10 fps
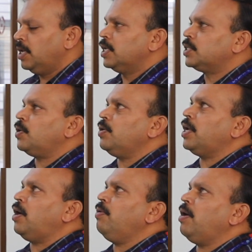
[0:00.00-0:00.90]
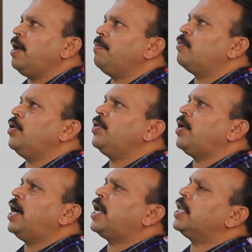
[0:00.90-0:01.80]
So now I am going to
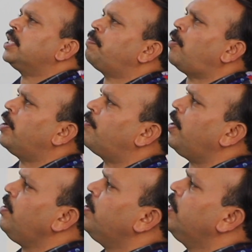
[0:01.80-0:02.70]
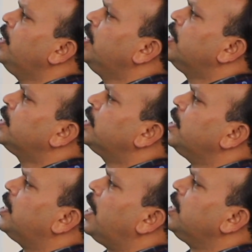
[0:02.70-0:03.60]
add another 0.5.
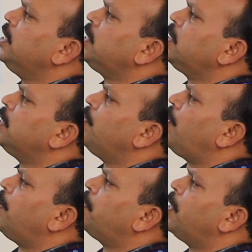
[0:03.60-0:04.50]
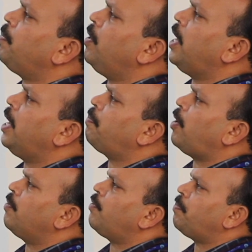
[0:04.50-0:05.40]
See, like this, if I keep on add
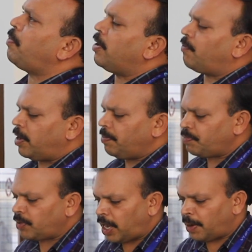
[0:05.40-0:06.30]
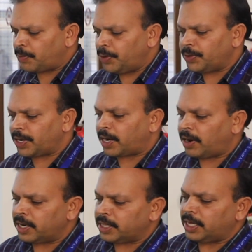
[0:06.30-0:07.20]
0.5, I am going to
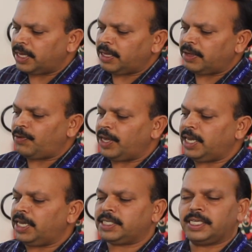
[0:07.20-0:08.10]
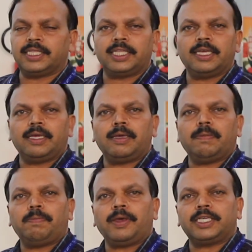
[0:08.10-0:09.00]
record the variation in the
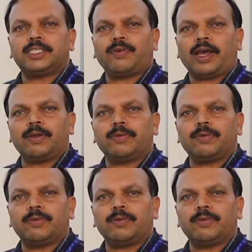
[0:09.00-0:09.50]
pH value.